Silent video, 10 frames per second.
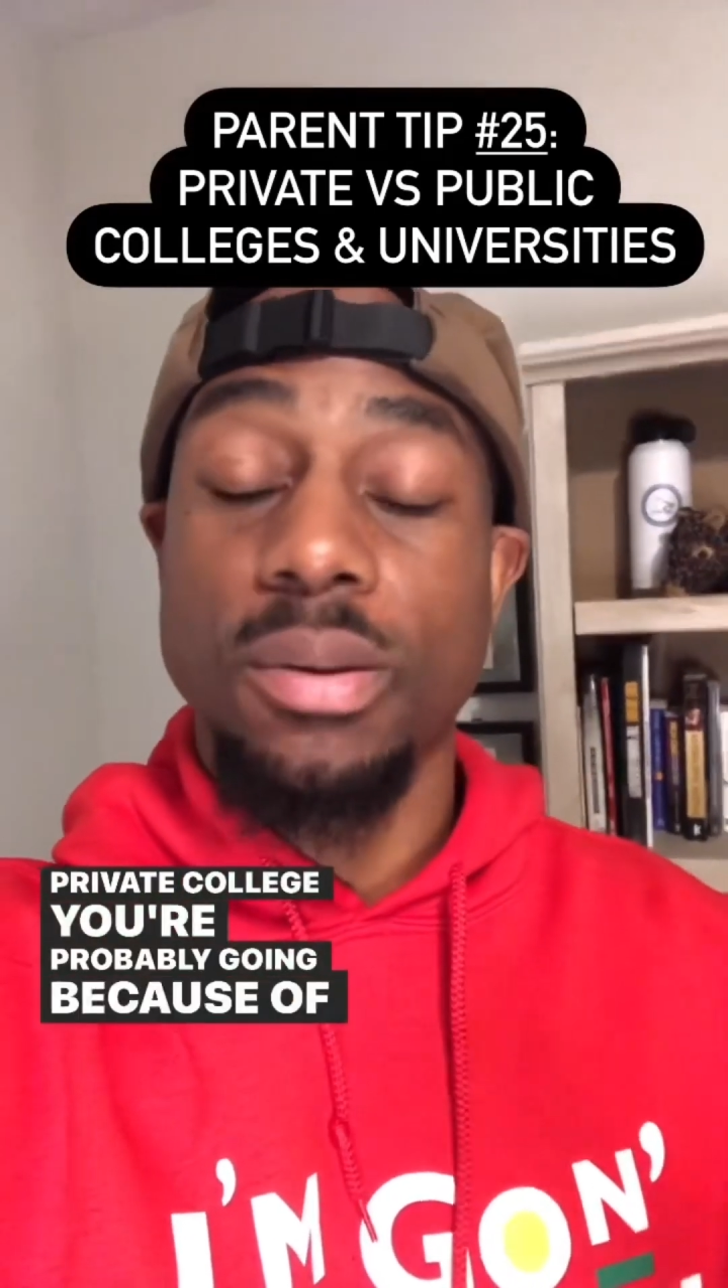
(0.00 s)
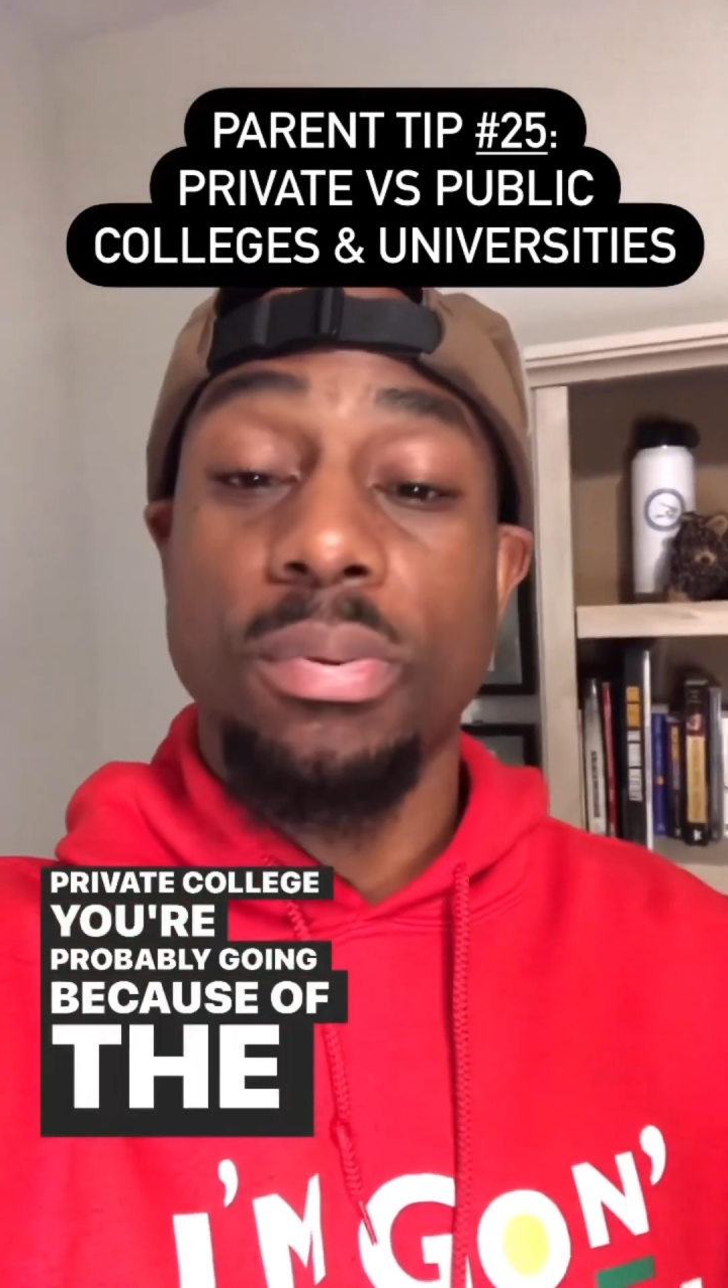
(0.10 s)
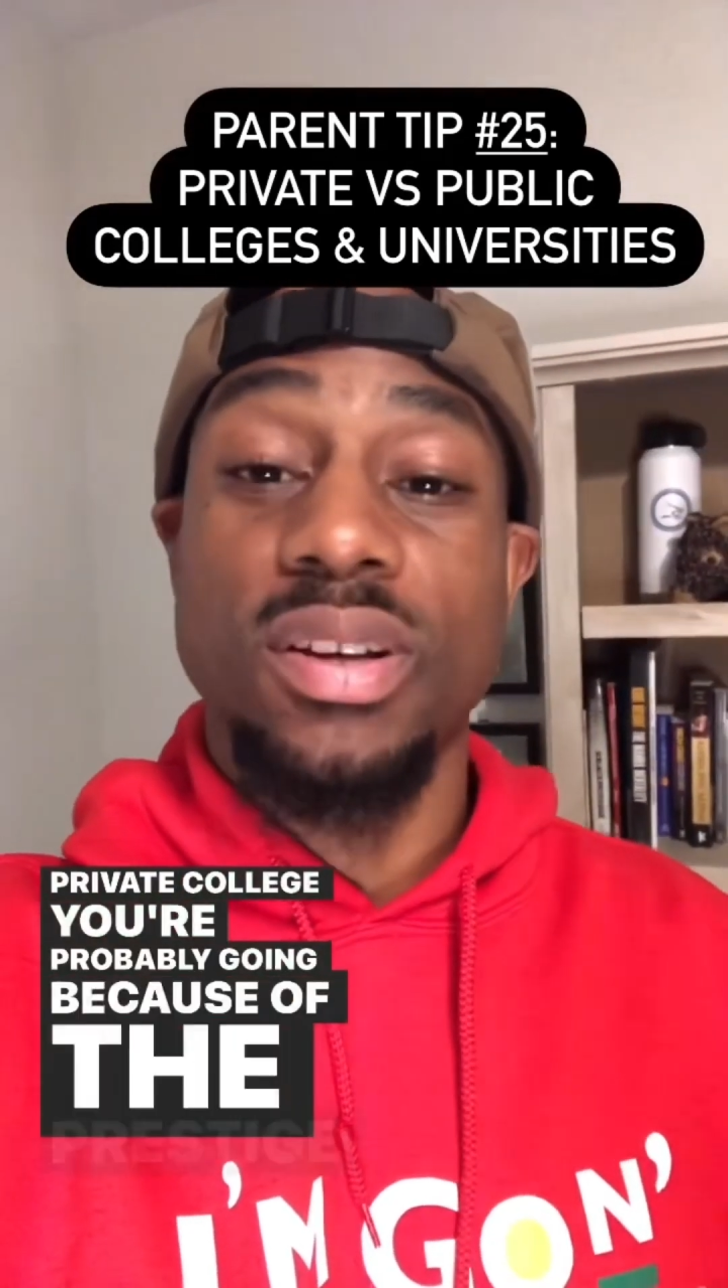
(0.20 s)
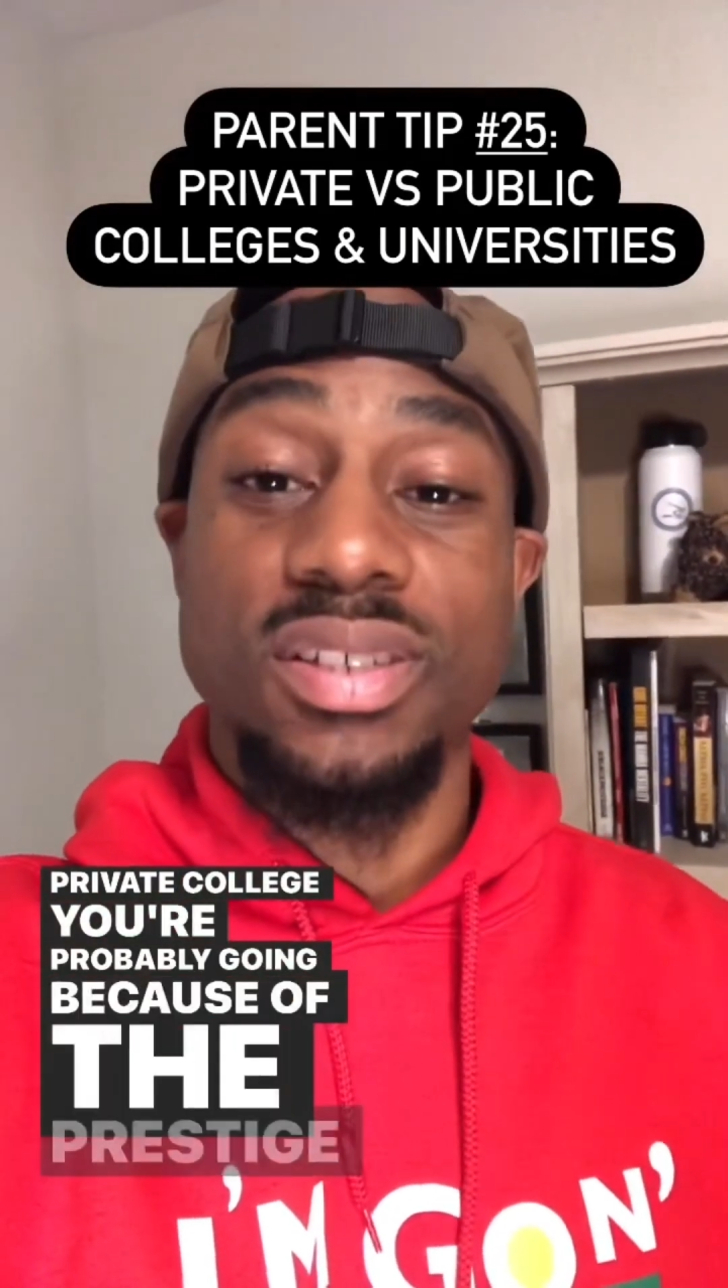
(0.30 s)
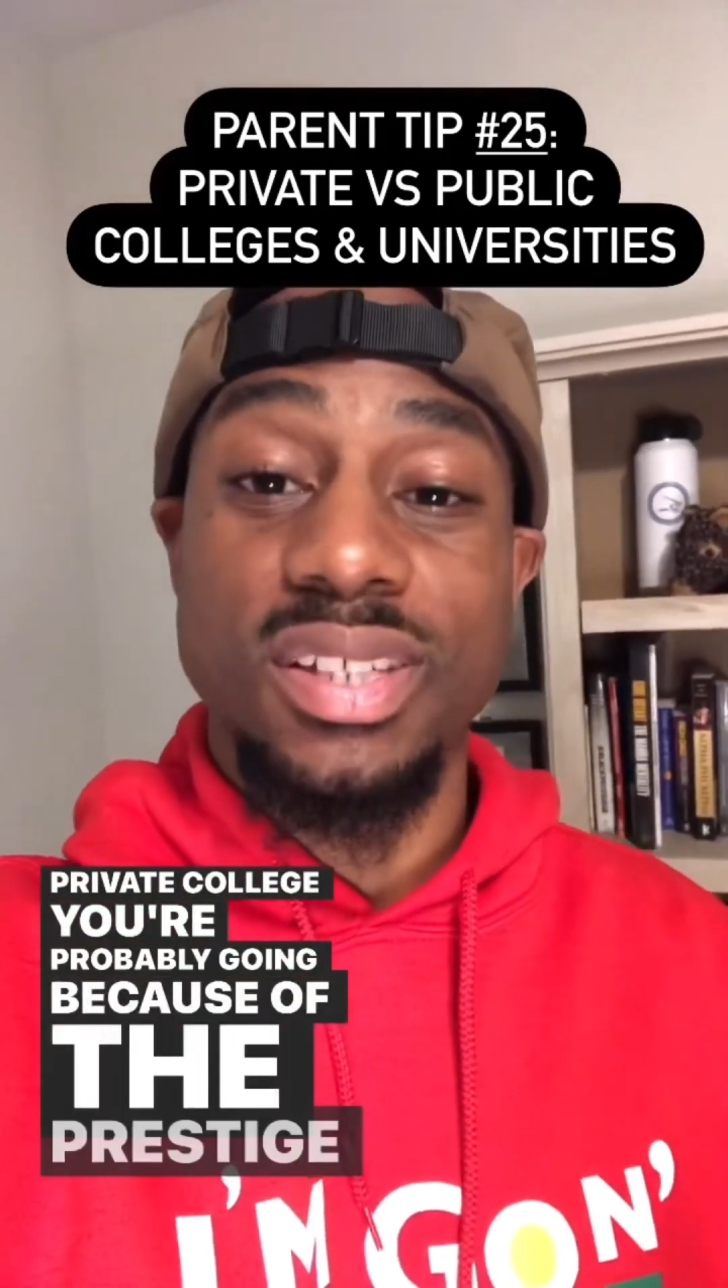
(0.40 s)
the
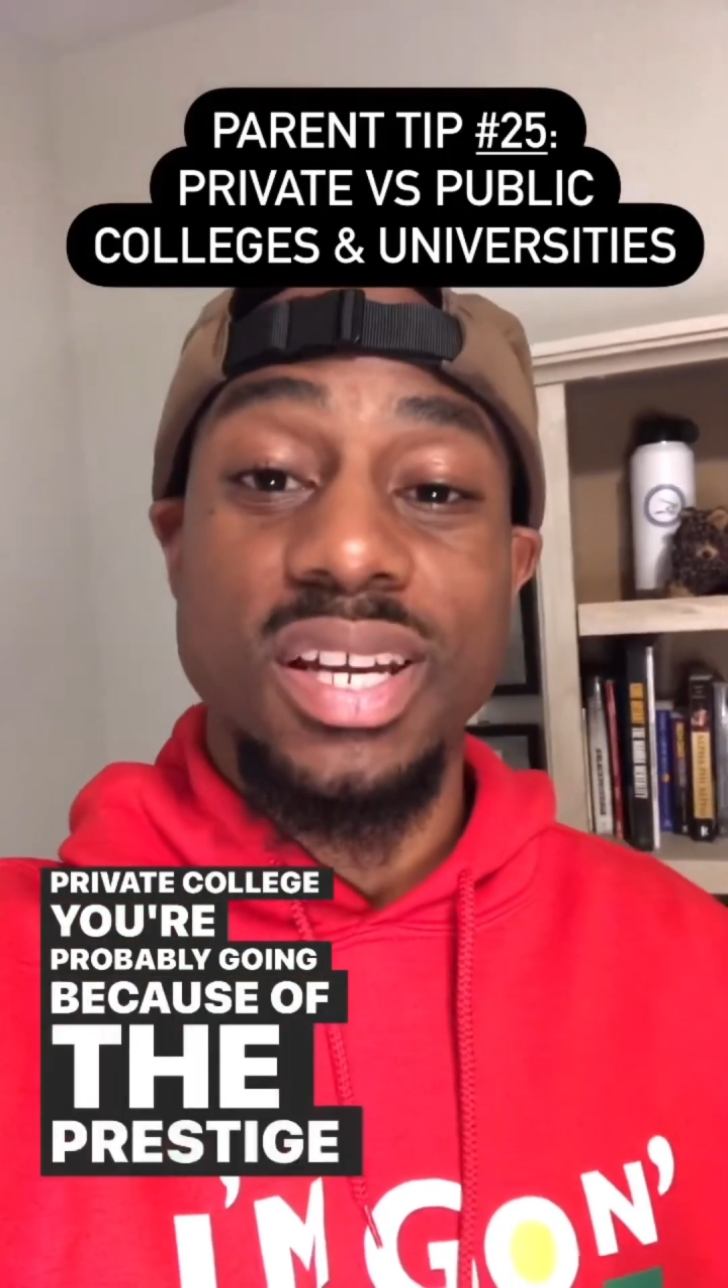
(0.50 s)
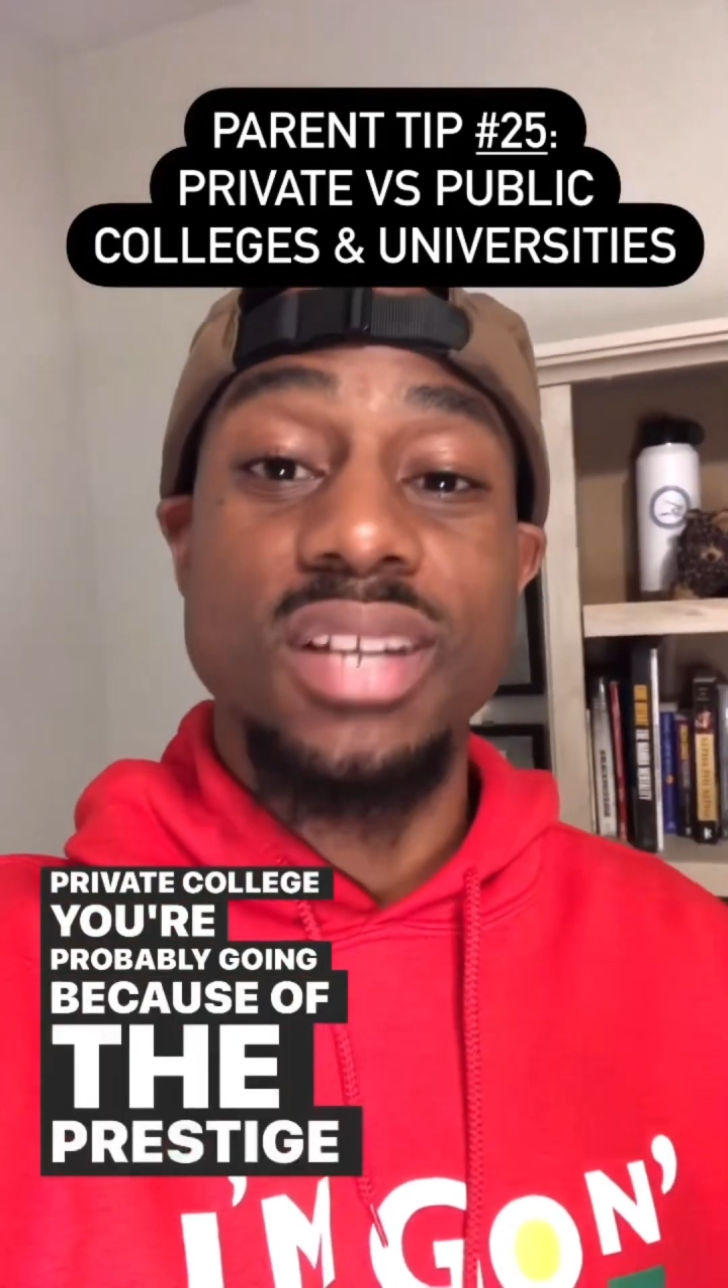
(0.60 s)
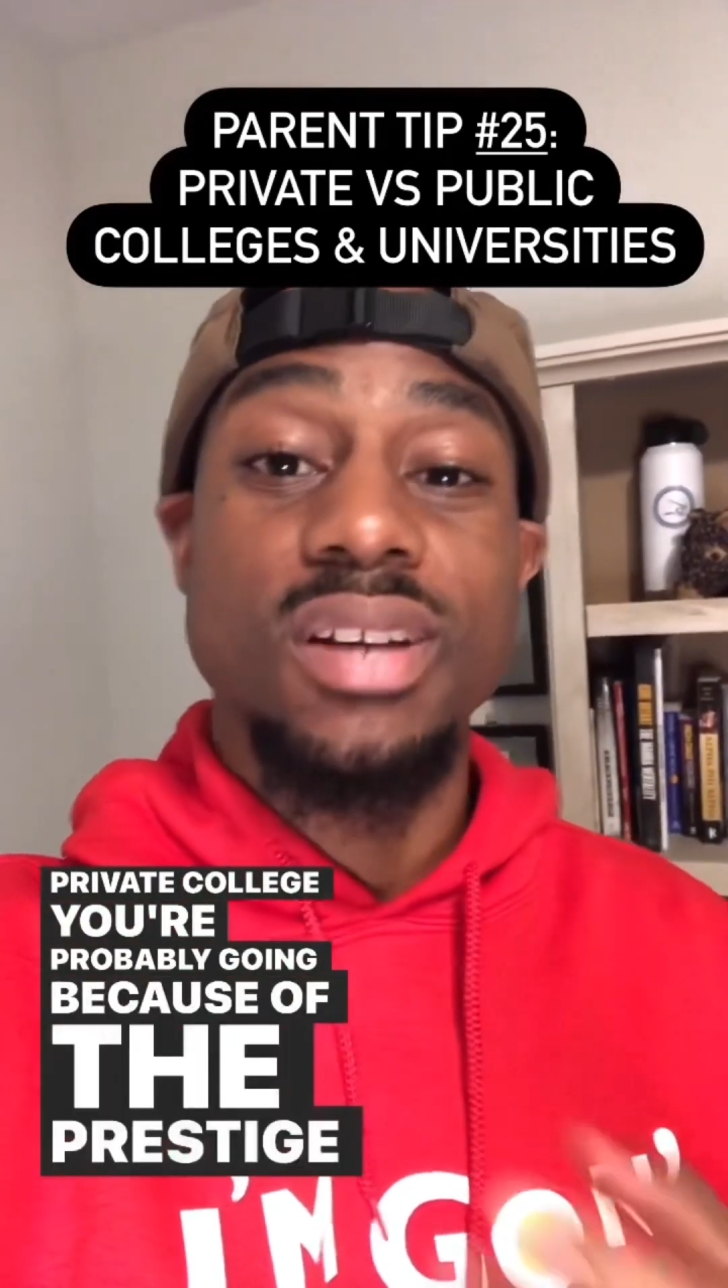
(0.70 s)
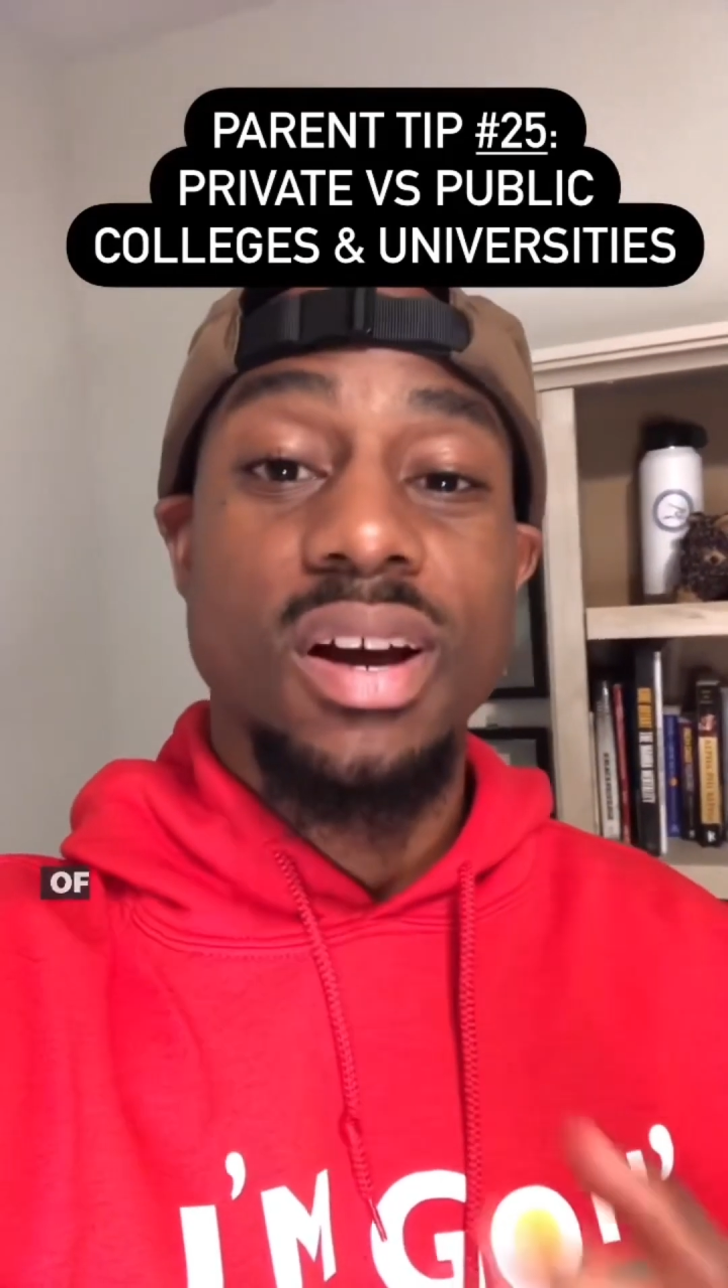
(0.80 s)
prestige